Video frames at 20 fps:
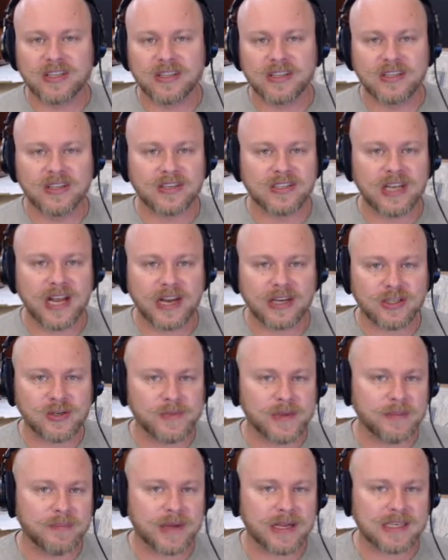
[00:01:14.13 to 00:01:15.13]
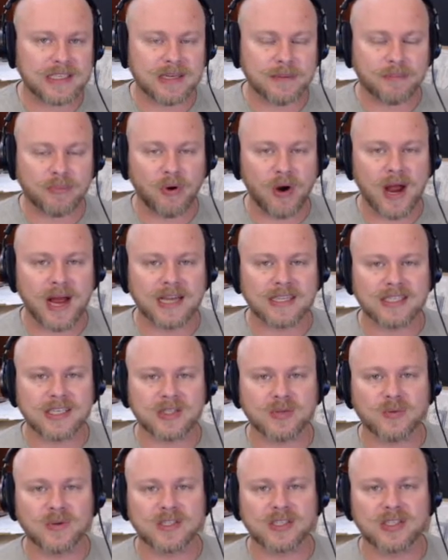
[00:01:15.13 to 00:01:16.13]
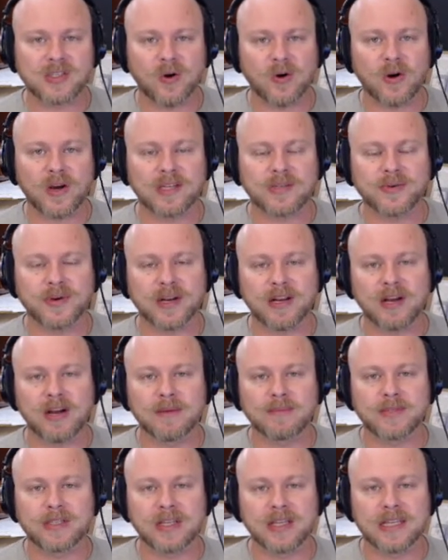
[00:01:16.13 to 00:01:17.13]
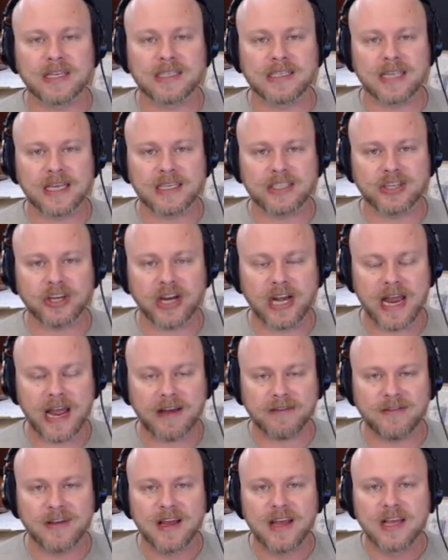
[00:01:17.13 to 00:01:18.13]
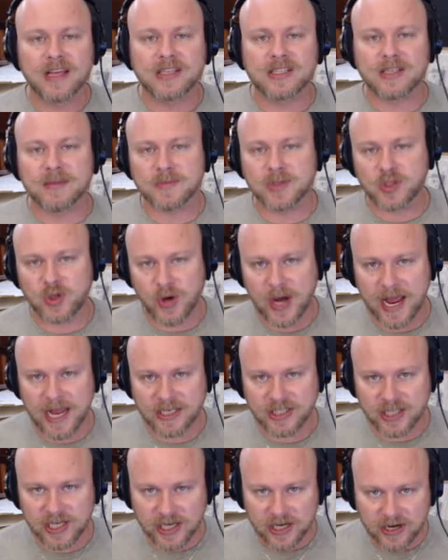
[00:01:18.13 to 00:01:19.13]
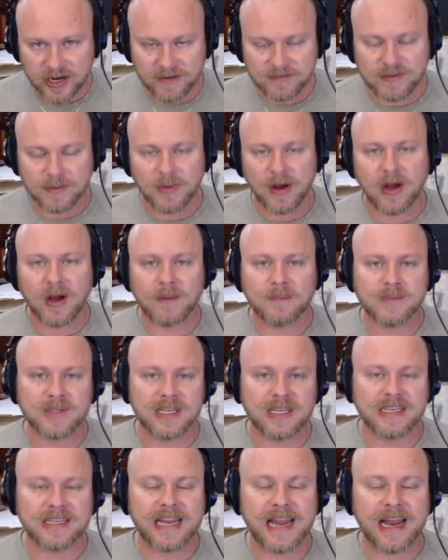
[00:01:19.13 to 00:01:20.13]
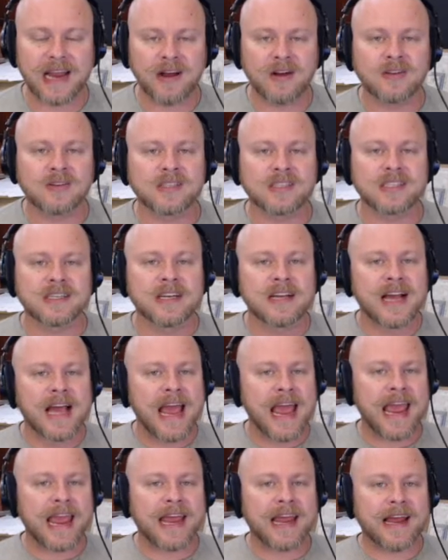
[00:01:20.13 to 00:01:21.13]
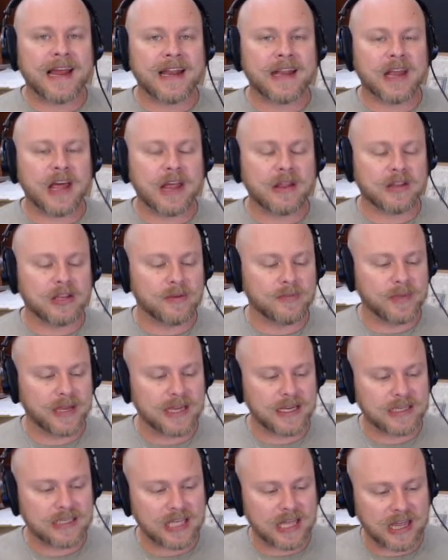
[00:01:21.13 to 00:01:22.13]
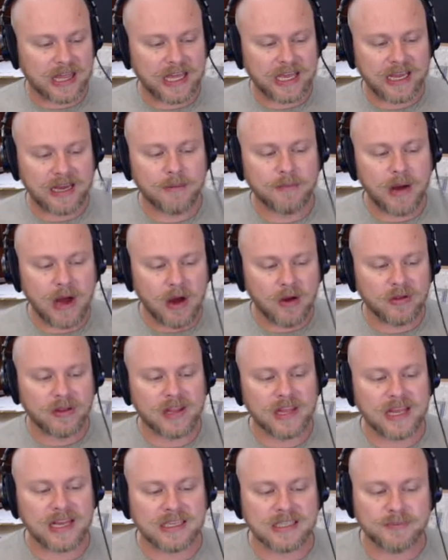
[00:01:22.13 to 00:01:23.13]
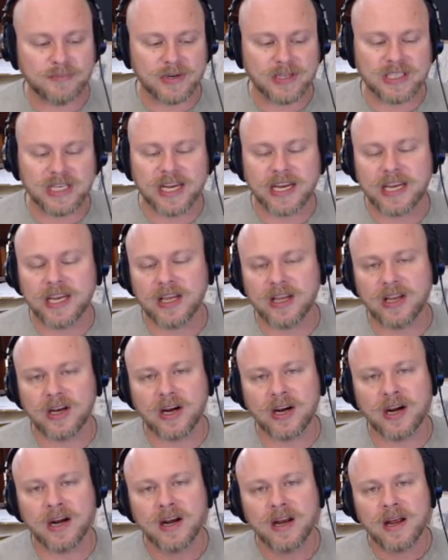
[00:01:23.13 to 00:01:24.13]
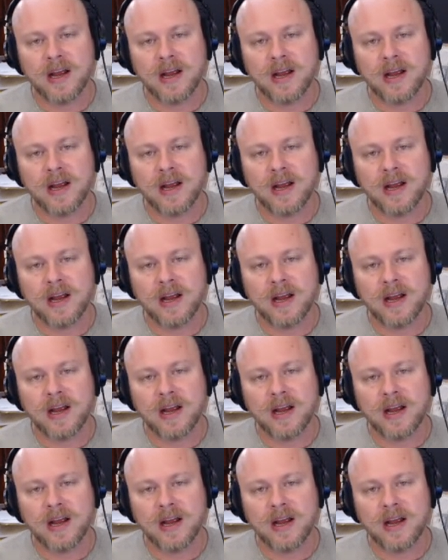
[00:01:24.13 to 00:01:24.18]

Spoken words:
not too many big surprises with stories when it comes to these things. You're gonna have some tragedy, you're gonna have some ups and downs. And to me, to think about this particular